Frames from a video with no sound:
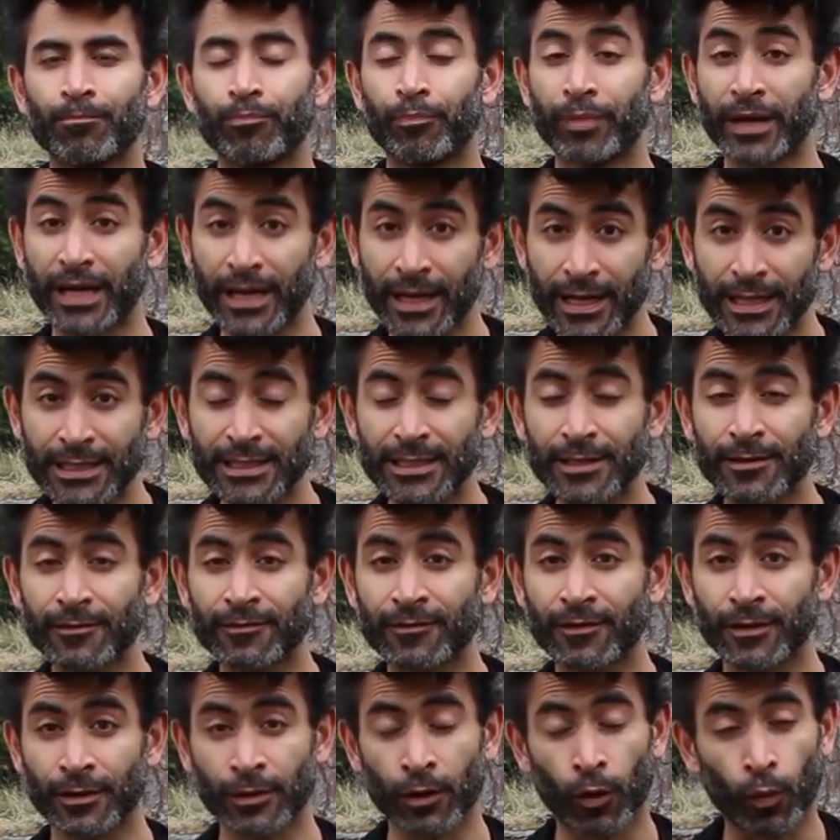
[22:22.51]
Because
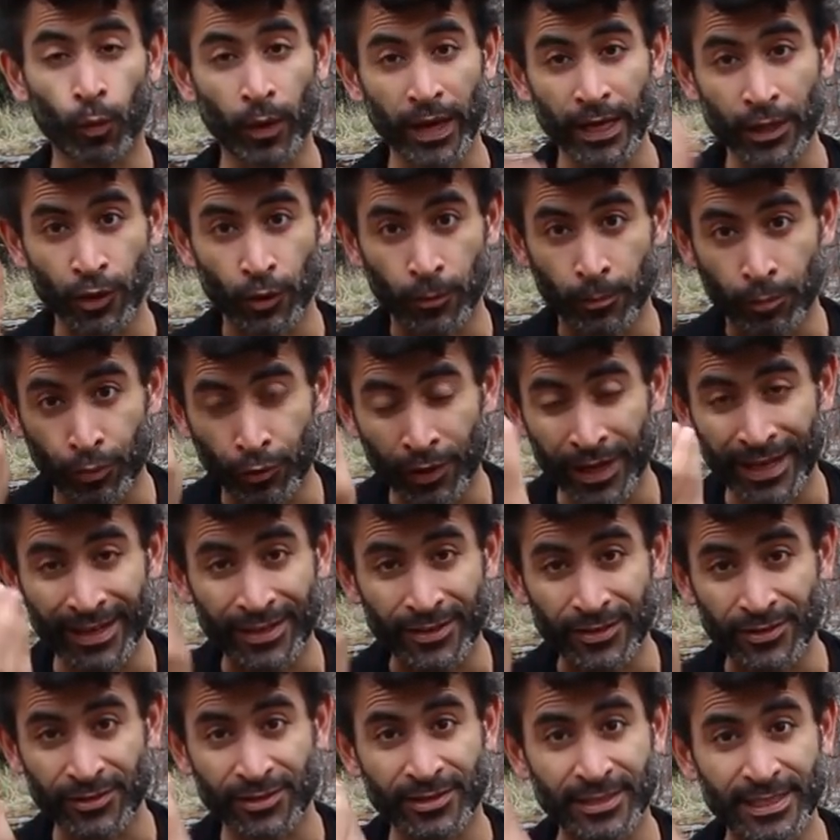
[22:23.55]
of the way your brain
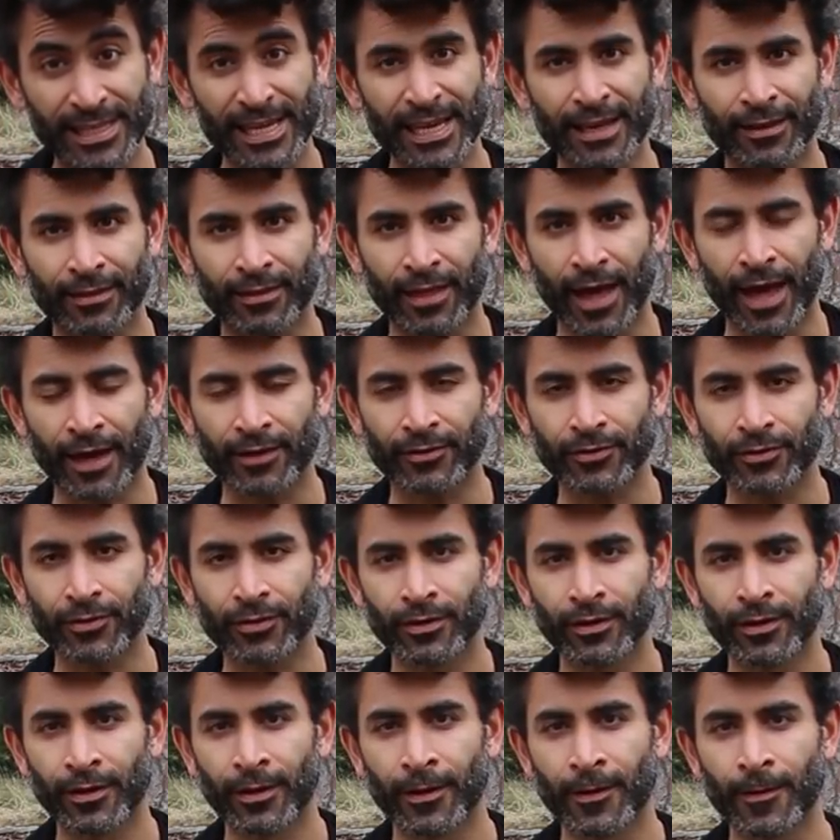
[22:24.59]
is seeing that,
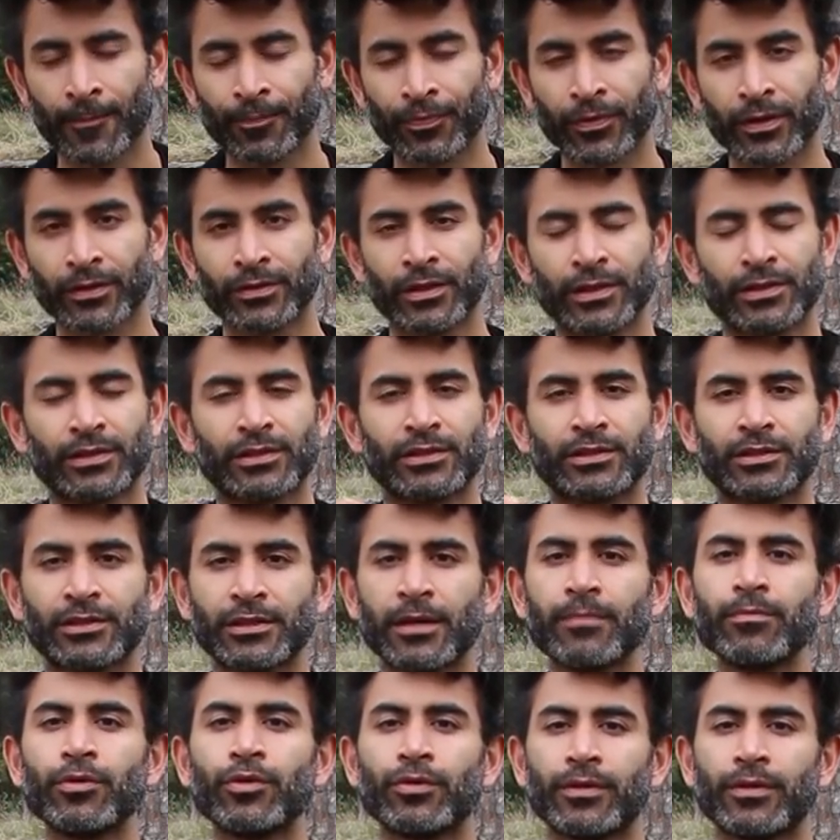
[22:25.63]
the
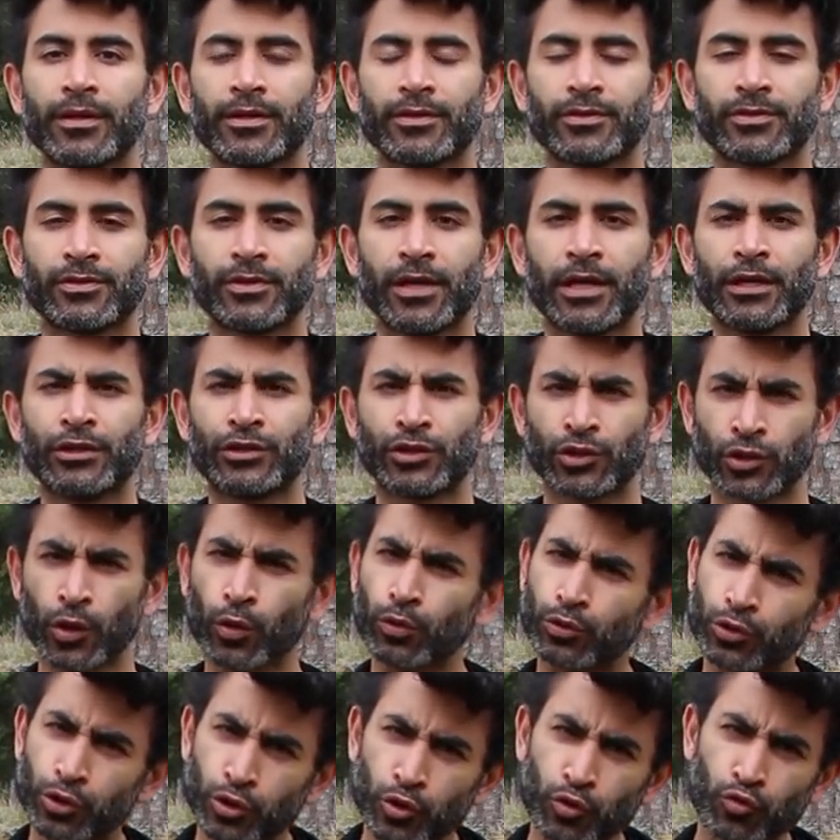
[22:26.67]
stimulus is
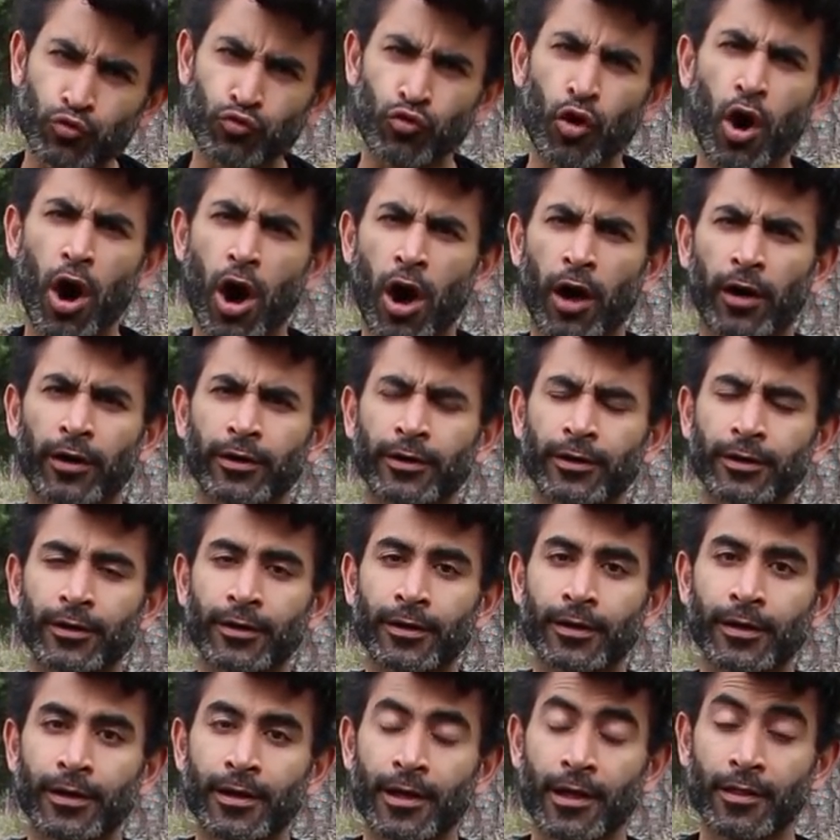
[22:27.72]
so strong
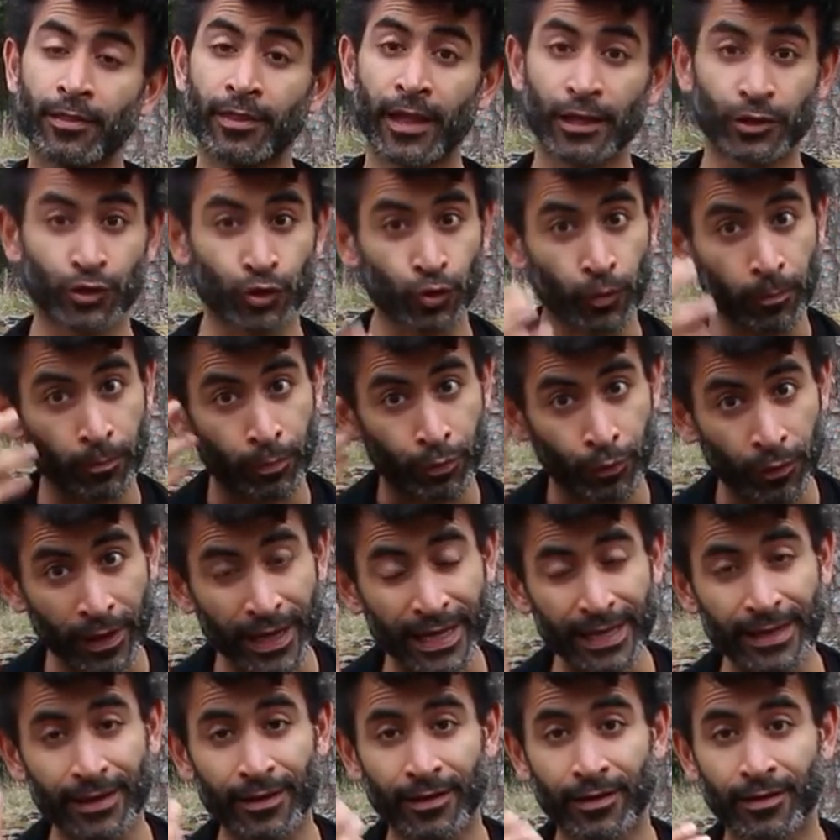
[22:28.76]
that your
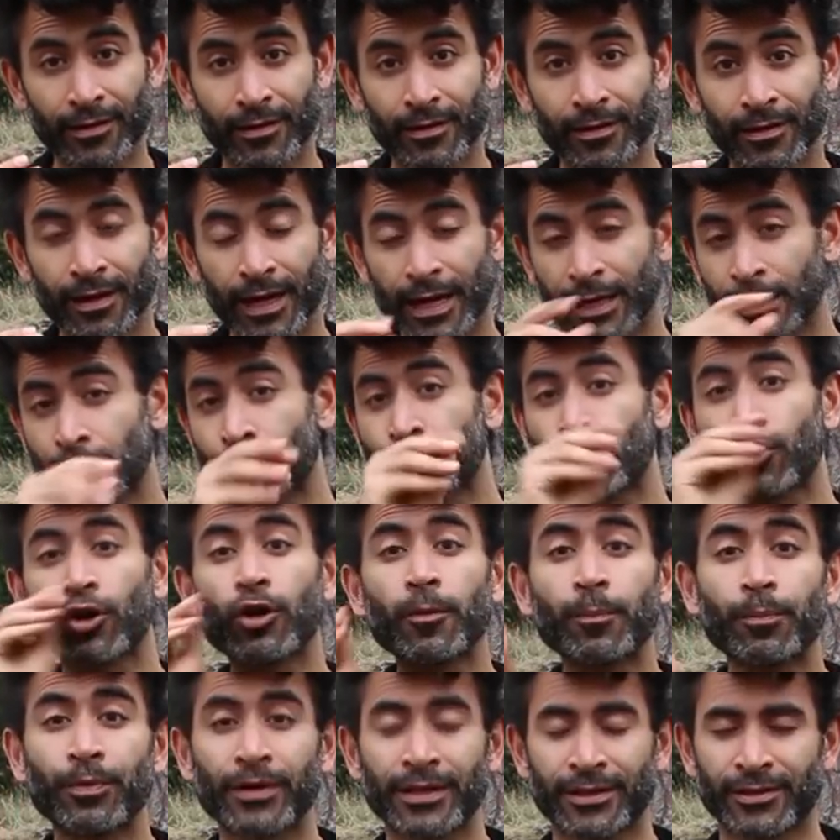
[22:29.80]
brain
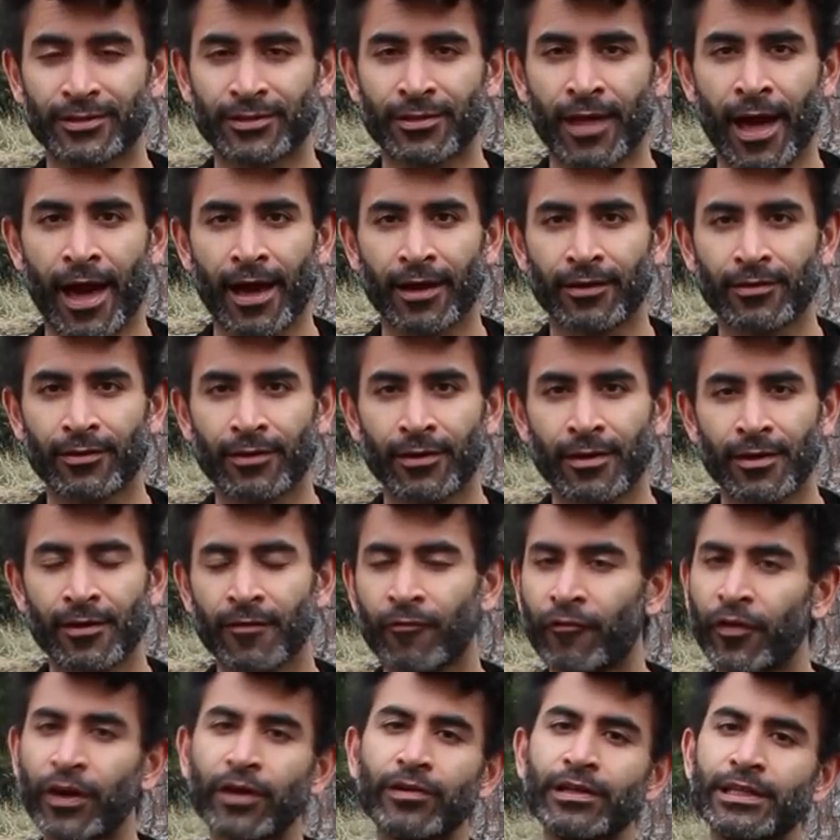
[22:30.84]
interprets that
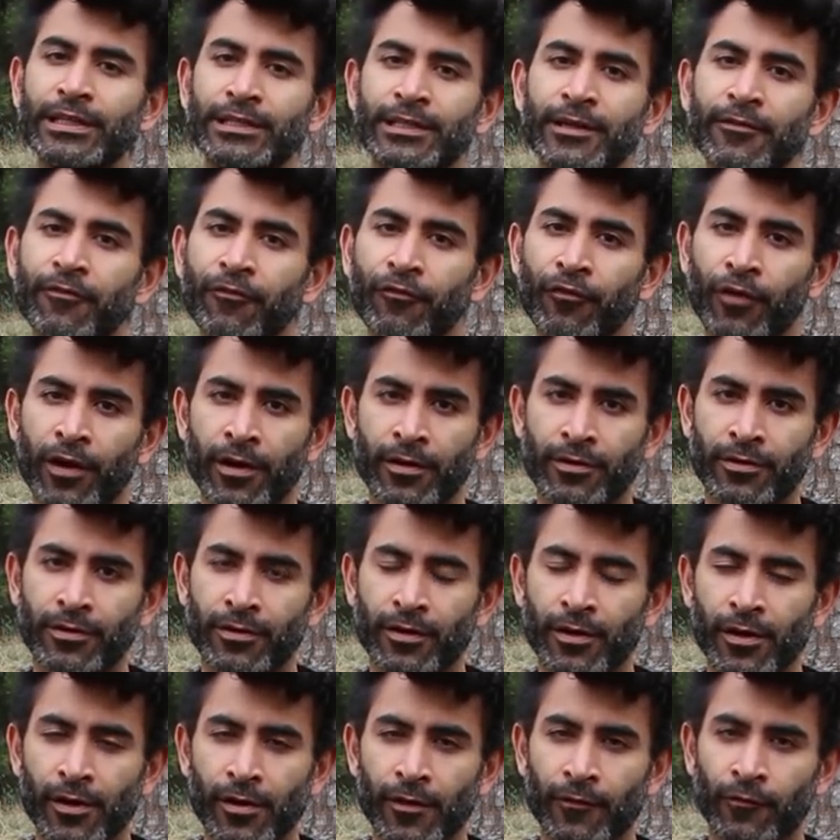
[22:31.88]
very different
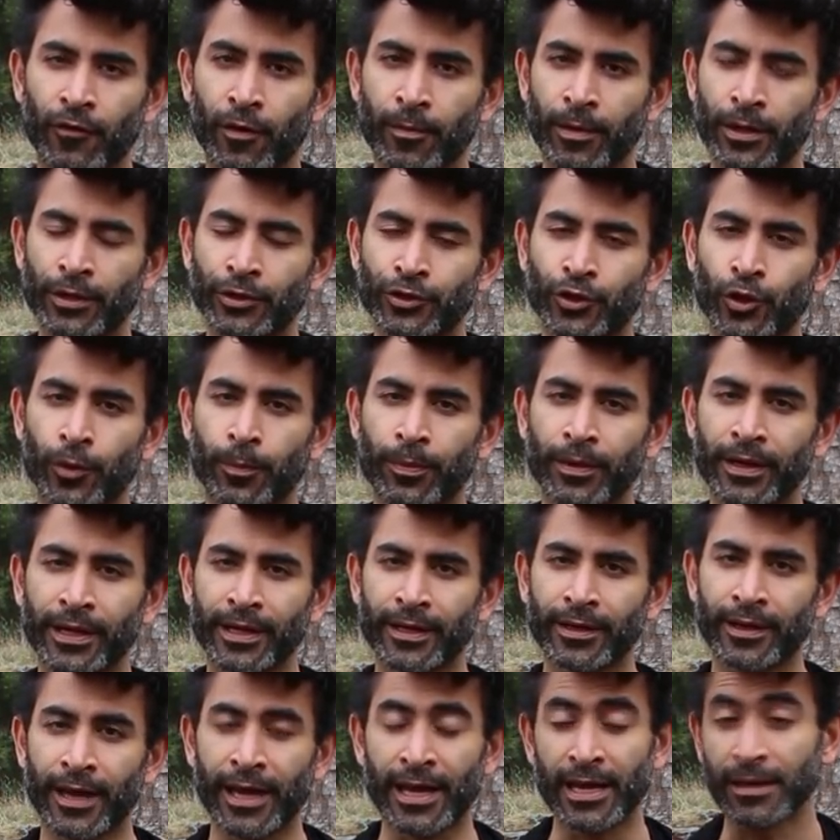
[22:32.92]
from
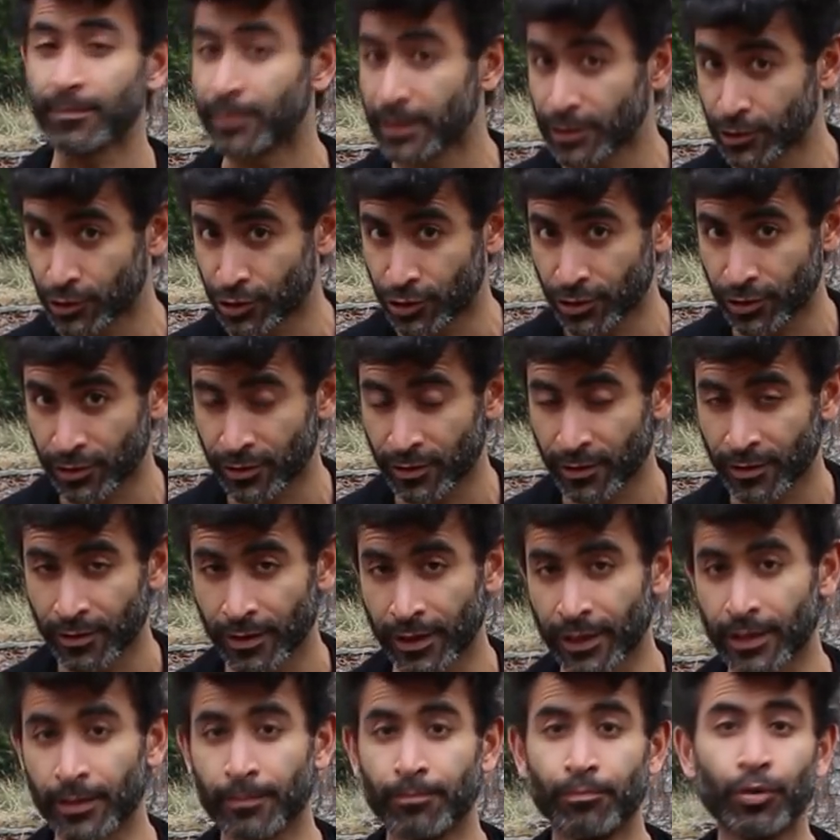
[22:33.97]
interpreting an image
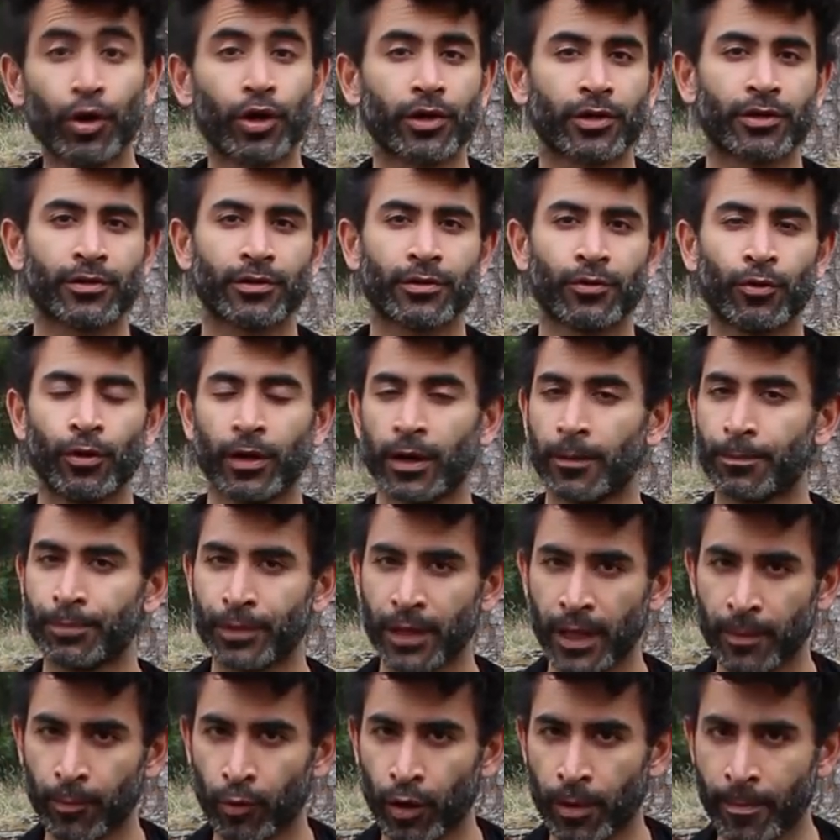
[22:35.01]
in a book or in a
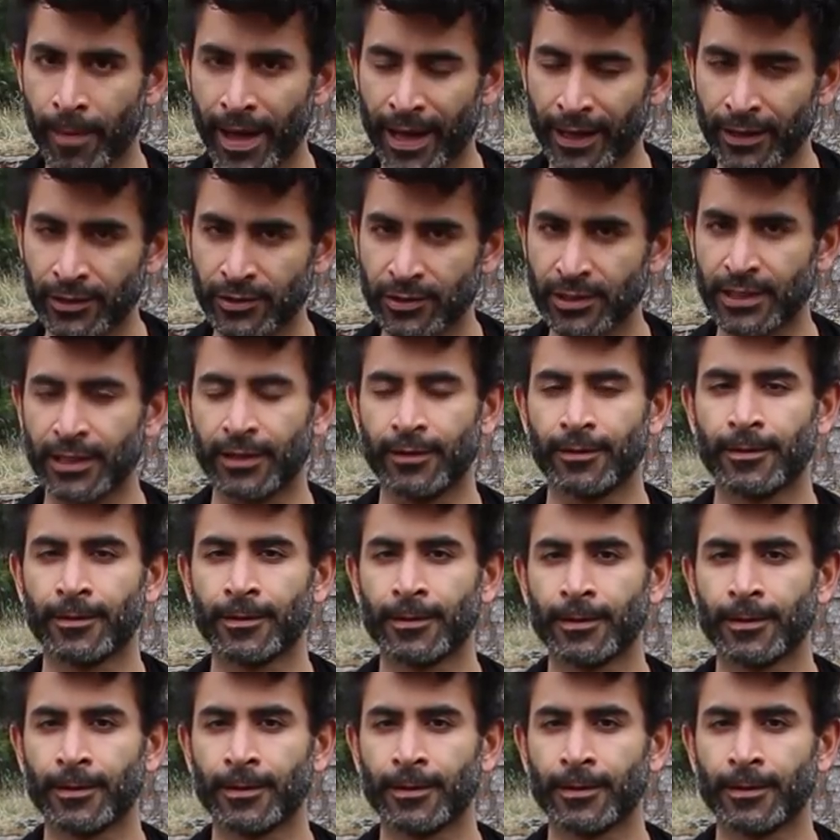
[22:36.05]
Playboy magazine.